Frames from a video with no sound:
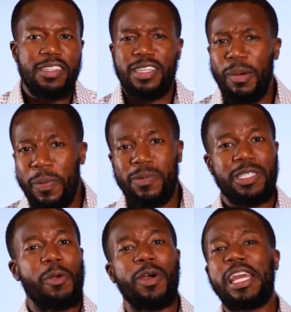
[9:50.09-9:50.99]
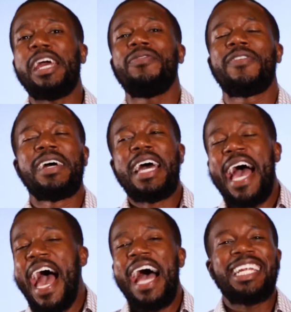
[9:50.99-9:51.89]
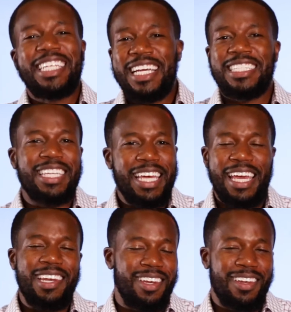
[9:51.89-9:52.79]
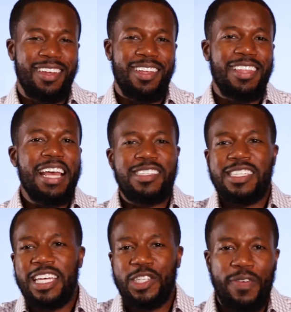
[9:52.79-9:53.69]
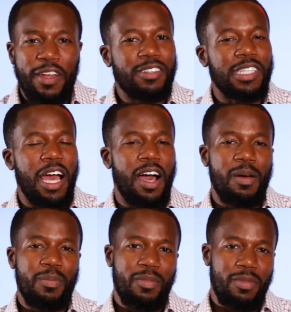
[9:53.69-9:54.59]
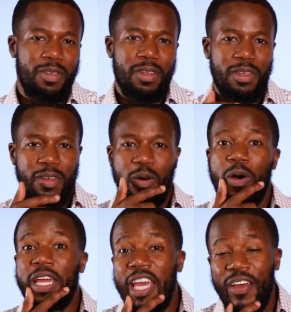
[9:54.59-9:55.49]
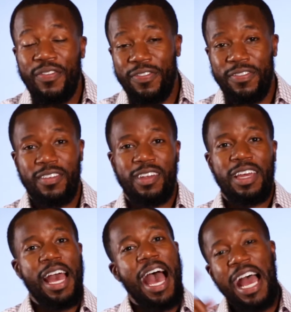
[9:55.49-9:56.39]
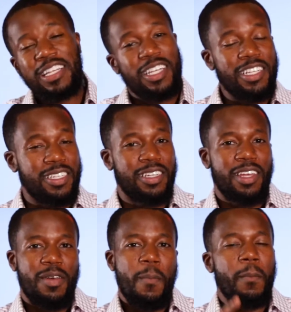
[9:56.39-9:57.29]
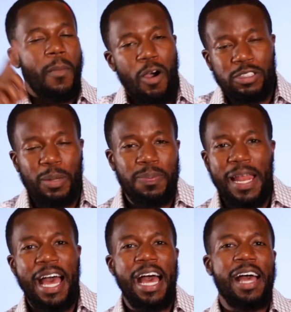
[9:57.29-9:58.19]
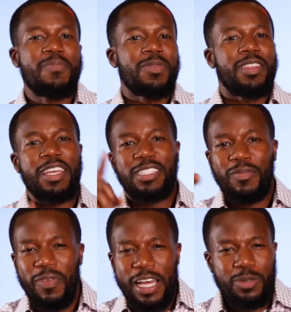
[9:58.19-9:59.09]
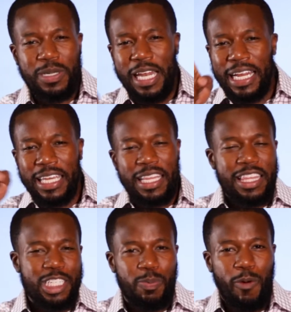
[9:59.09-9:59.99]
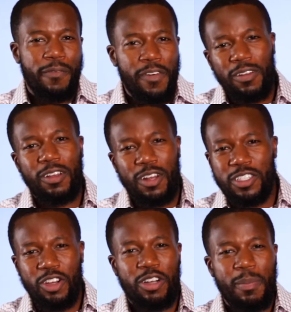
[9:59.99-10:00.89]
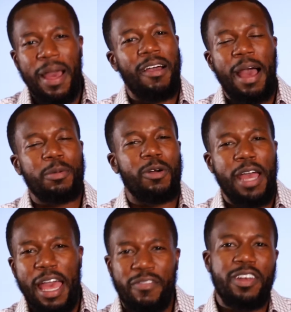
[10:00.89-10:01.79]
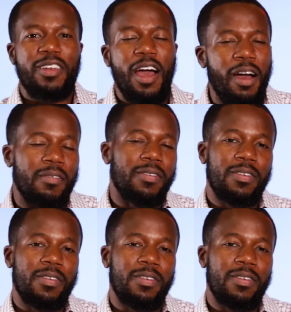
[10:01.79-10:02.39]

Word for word: some people say, well, if I just get that six figure job, or if I just multiply these investments and I get this portfolio to a certain amount, I'm going to have enough.